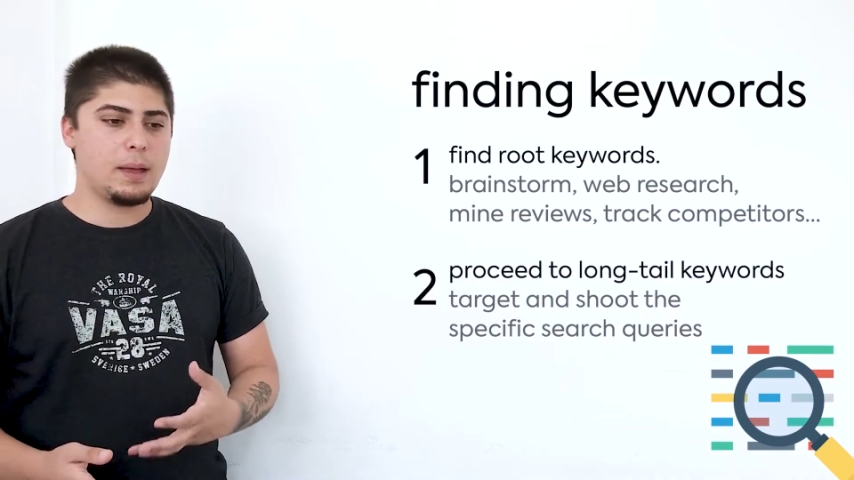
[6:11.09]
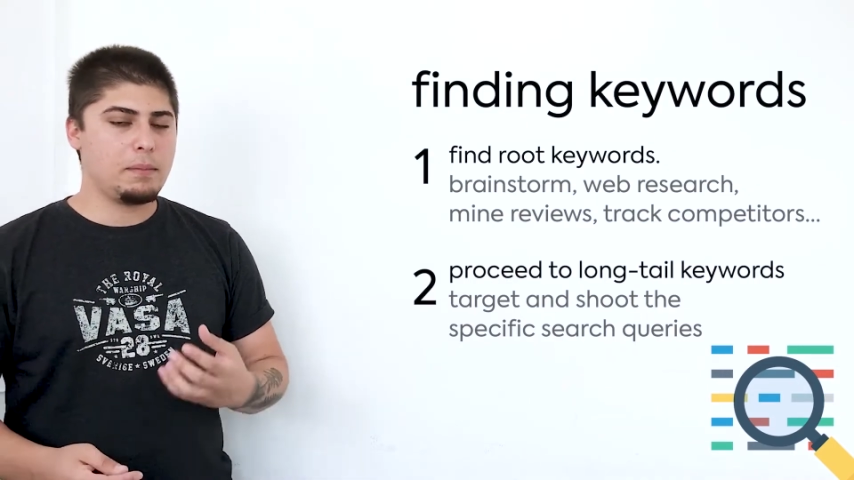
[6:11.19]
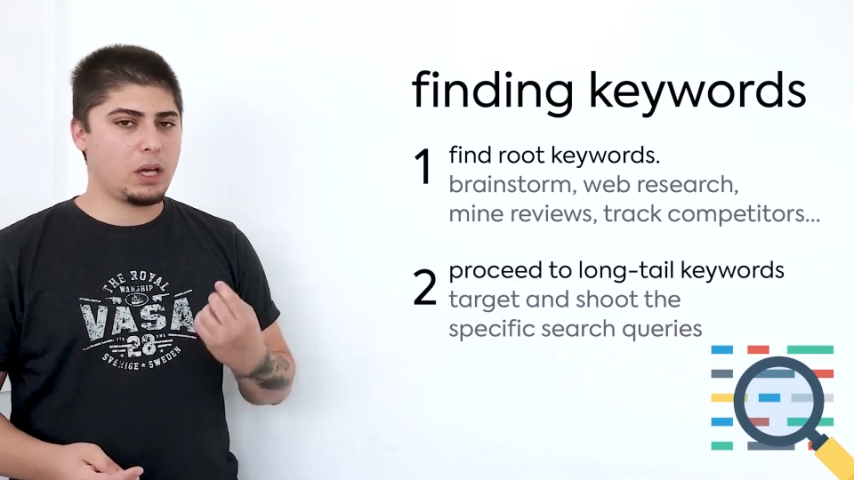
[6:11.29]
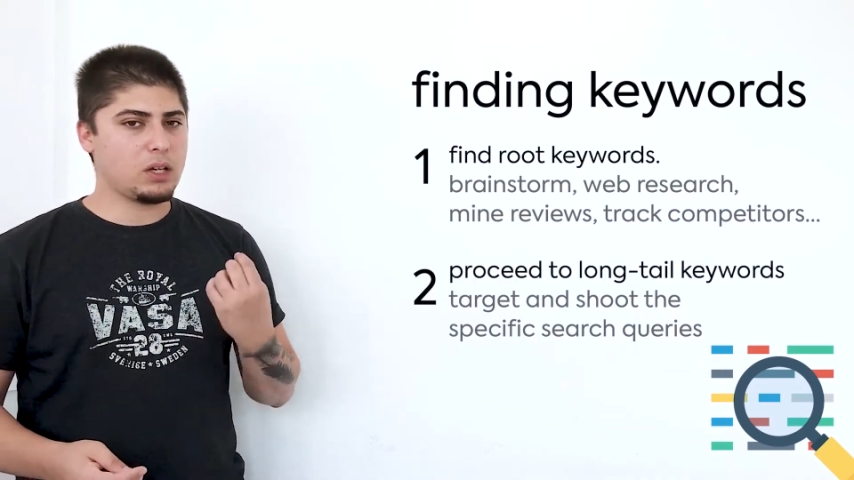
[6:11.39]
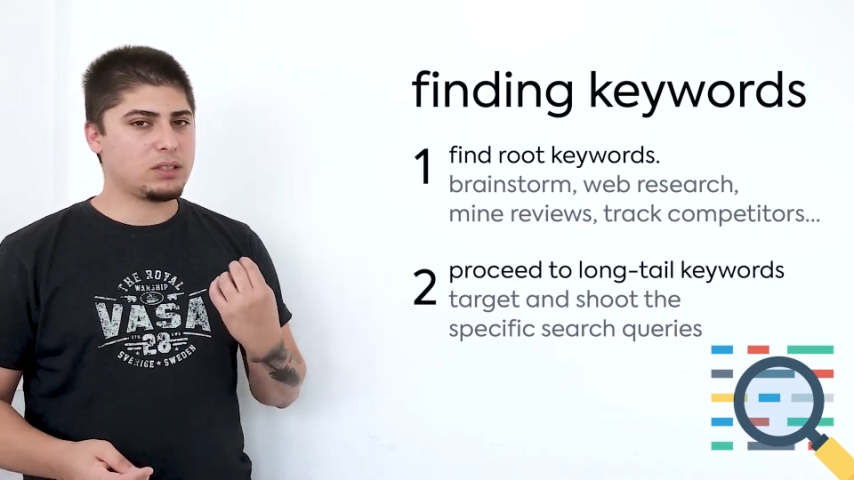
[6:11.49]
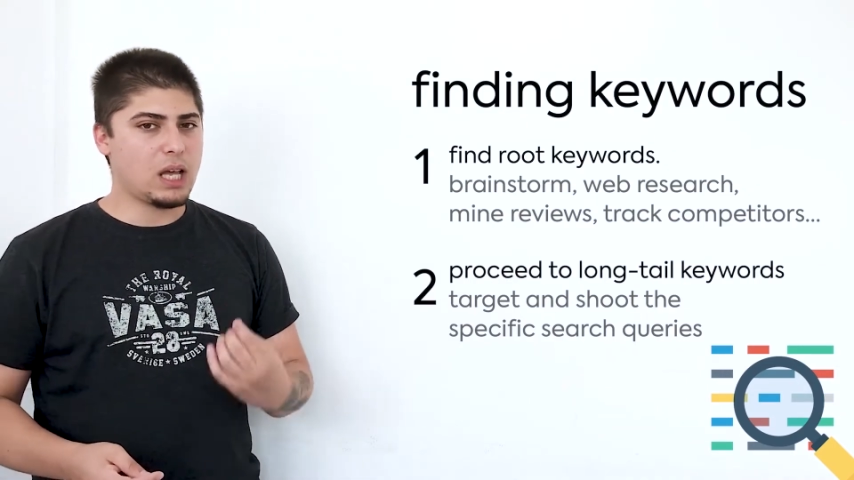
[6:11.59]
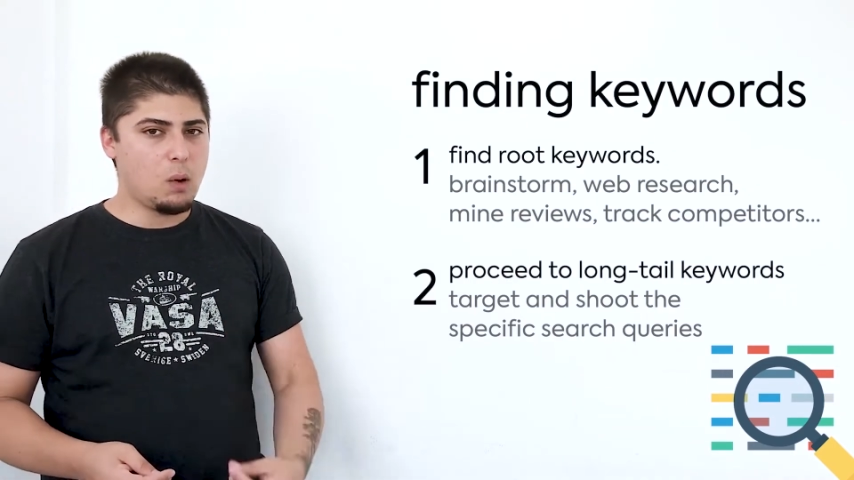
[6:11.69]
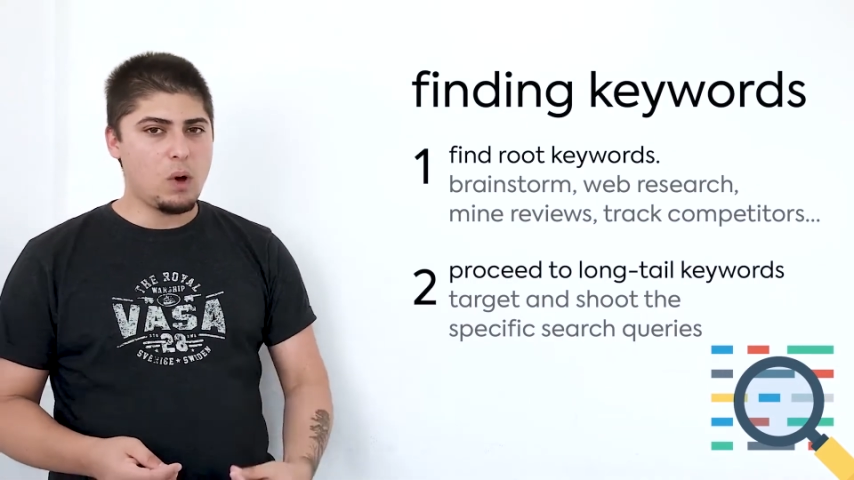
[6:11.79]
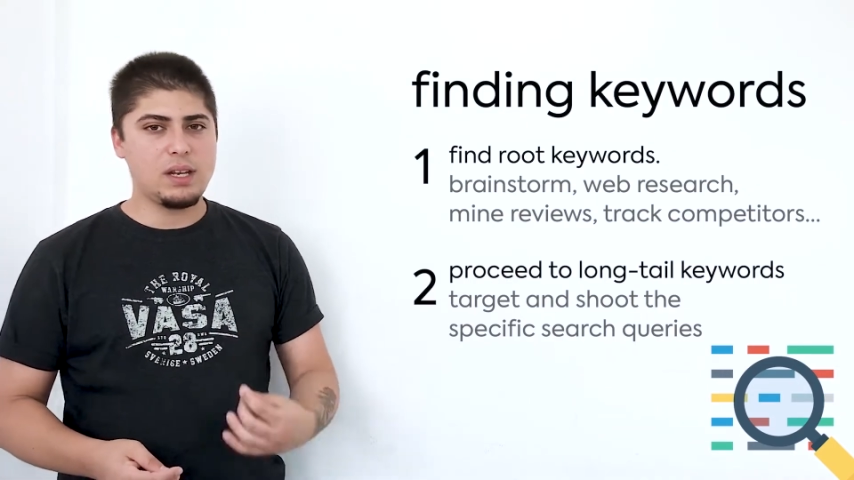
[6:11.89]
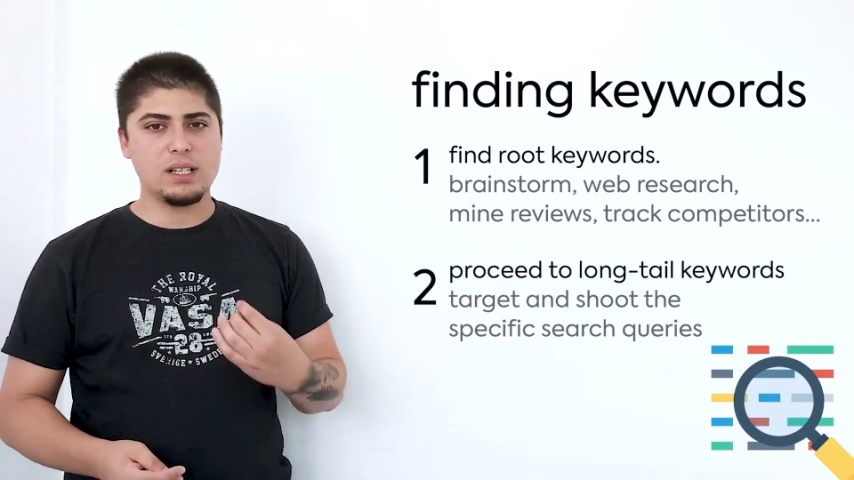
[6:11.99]
Because
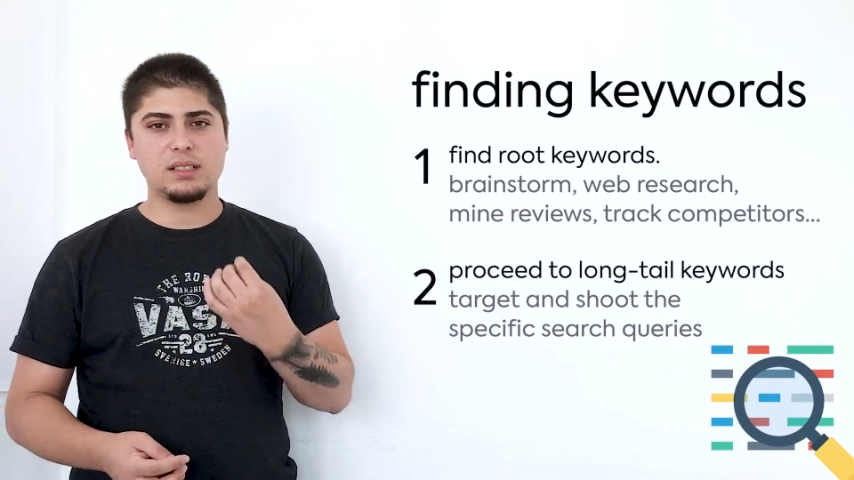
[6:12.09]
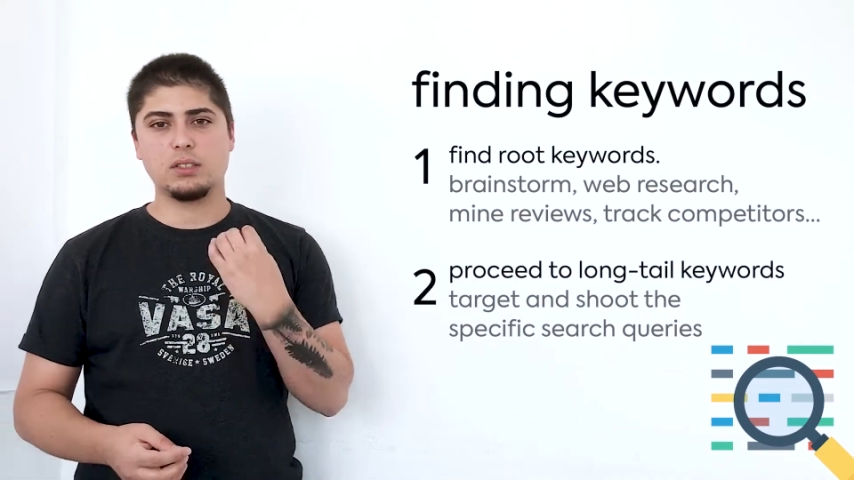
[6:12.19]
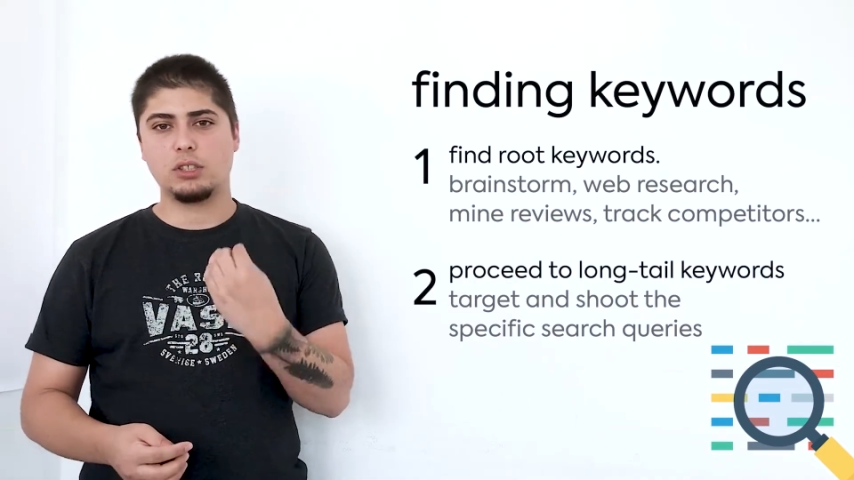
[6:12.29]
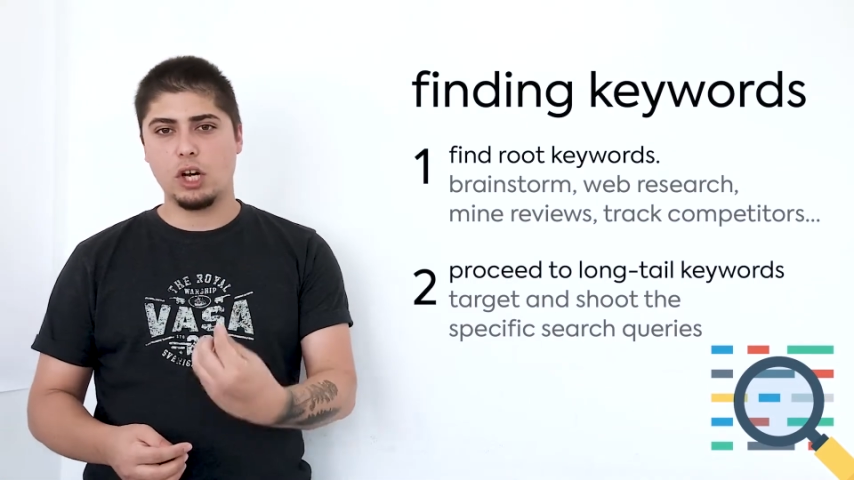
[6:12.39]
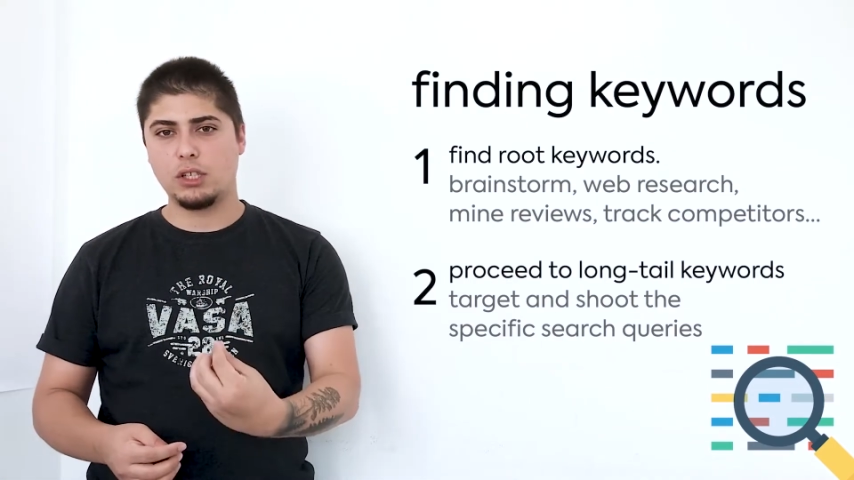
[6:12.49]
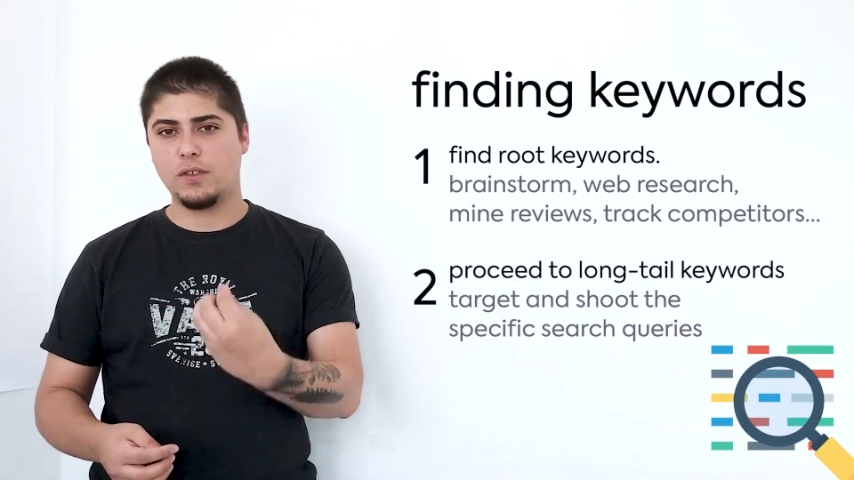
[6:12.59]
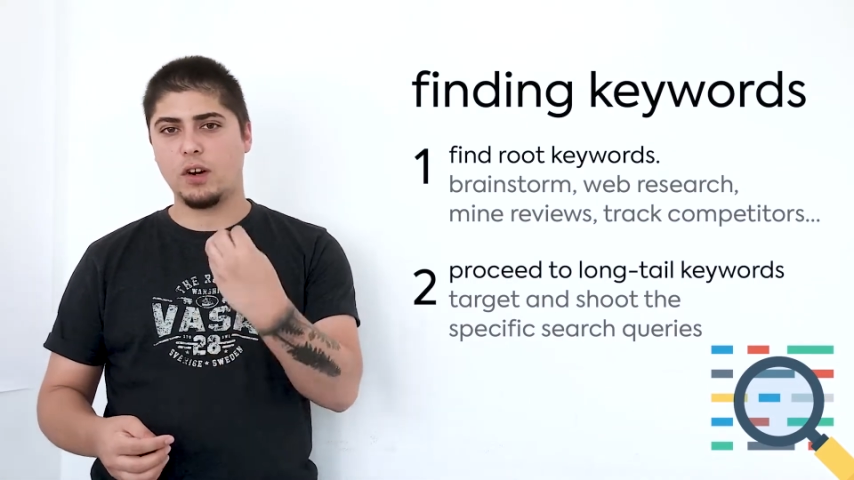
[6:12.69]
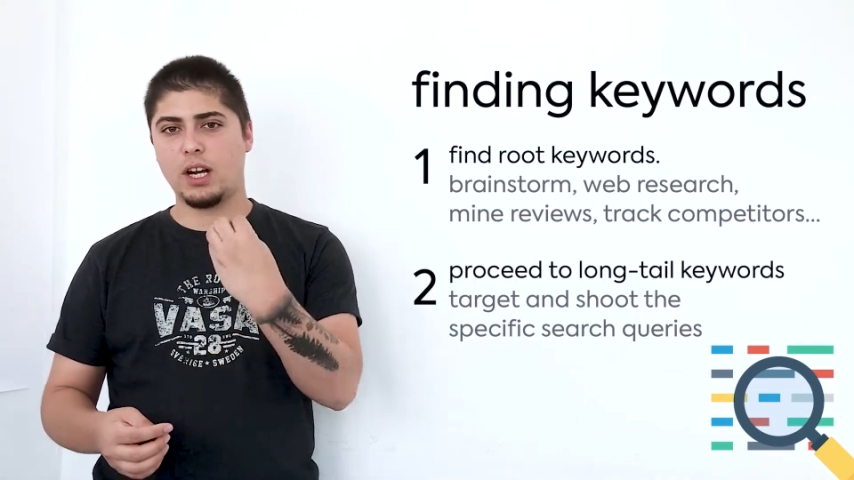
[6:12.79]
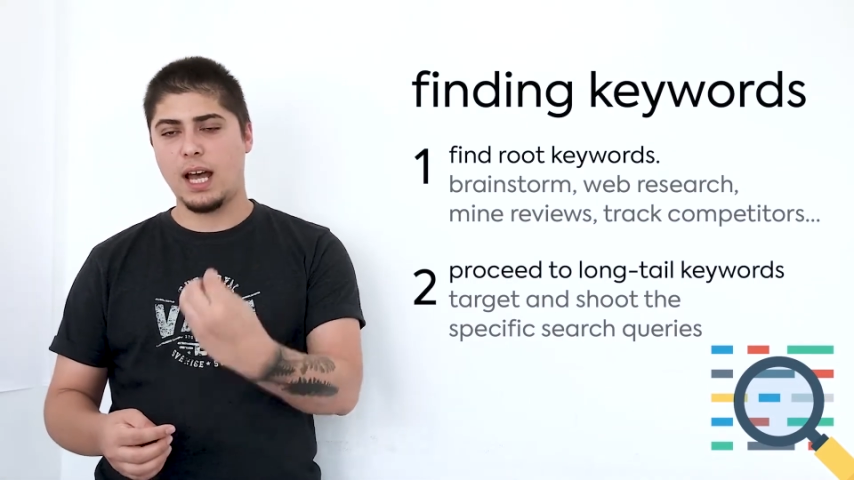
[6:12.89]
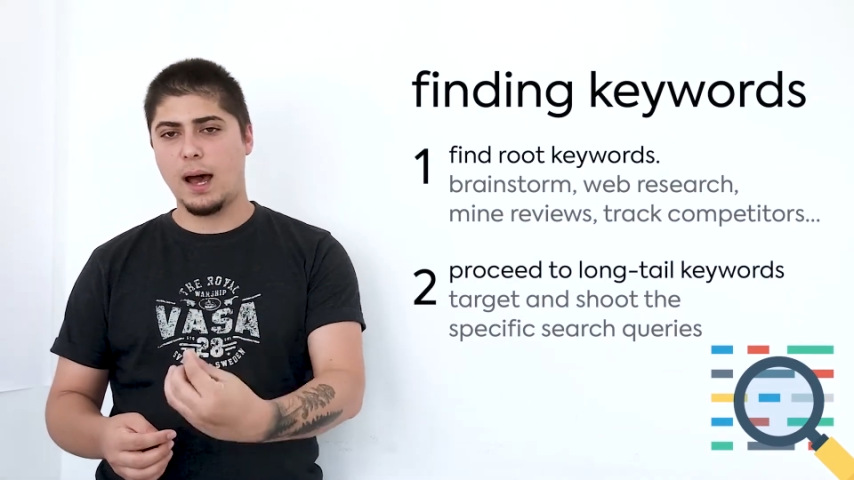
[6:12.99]
someone doesn't search
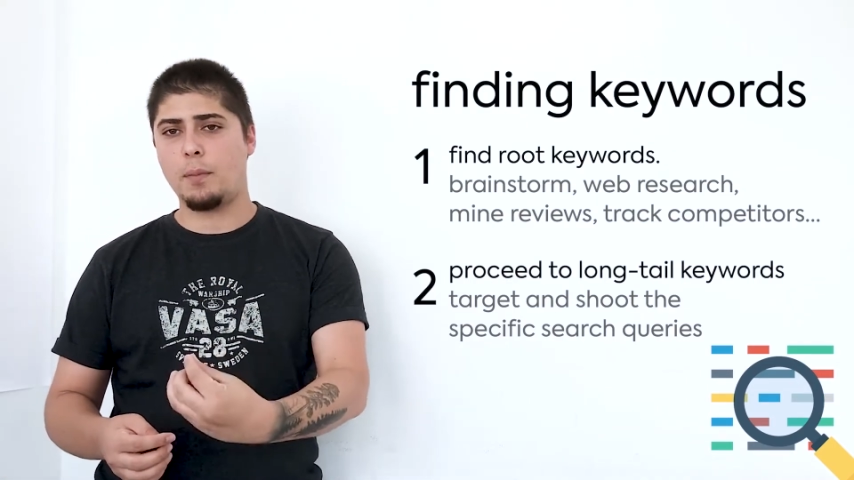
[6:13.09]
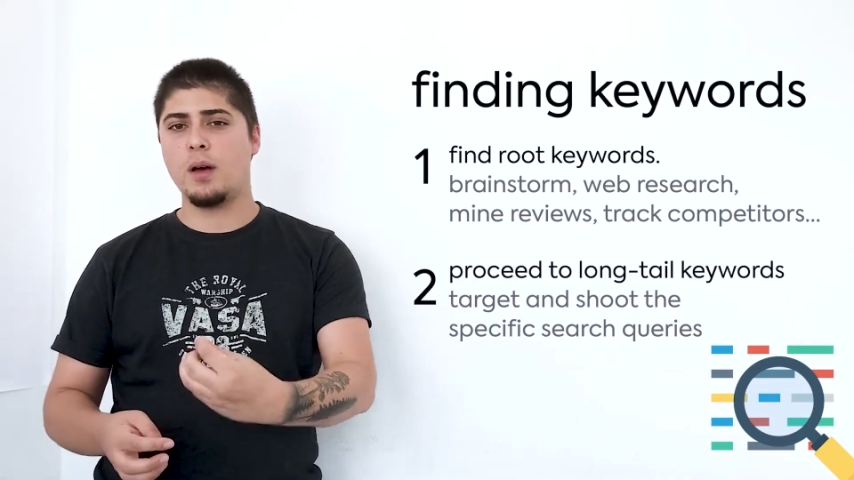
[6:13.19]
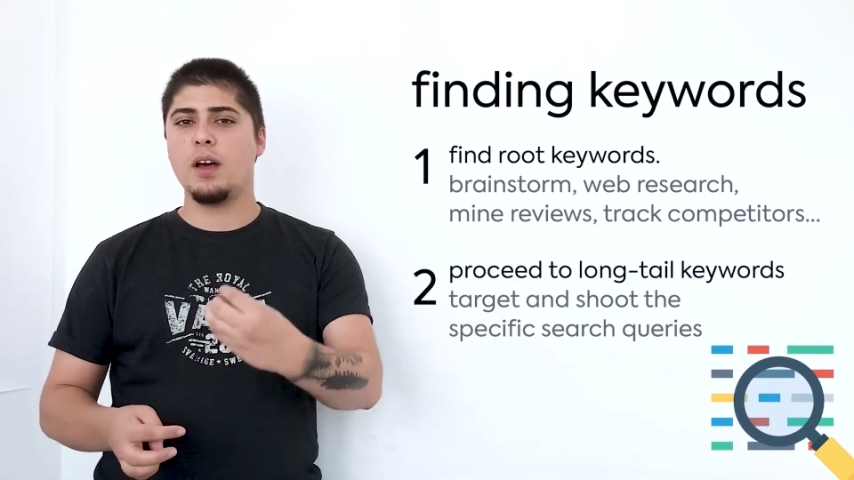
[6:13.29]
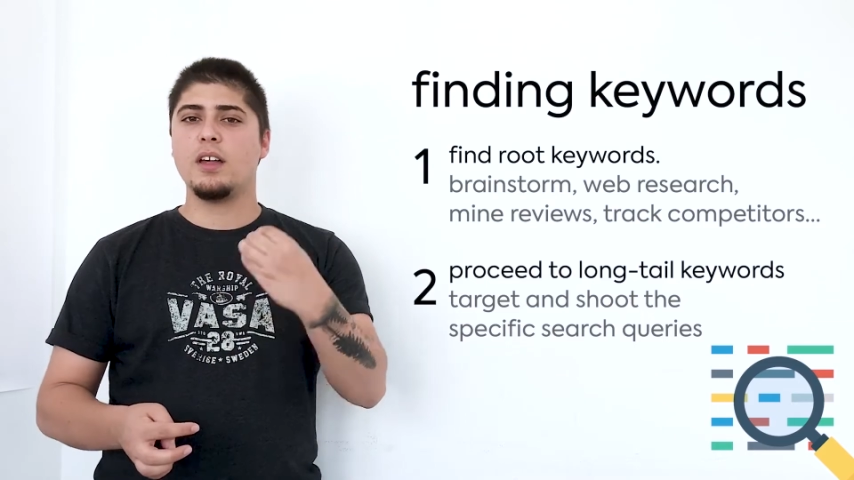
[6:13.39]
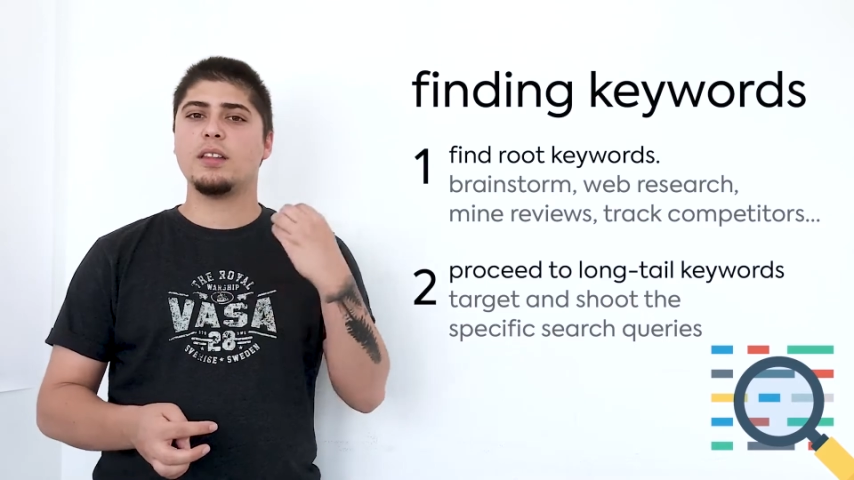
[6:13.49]
for an app